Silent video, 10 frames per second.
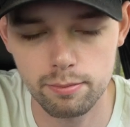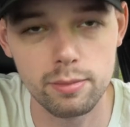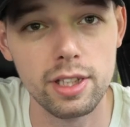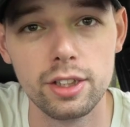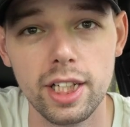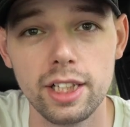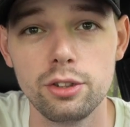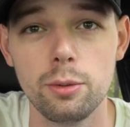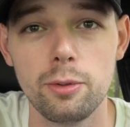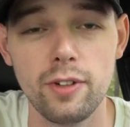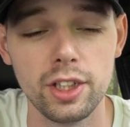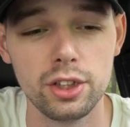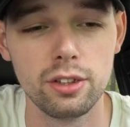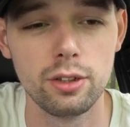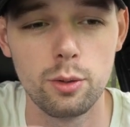either take it to a
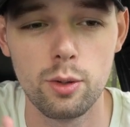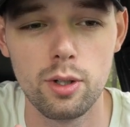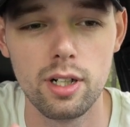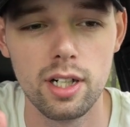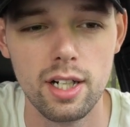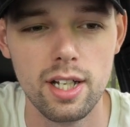professional or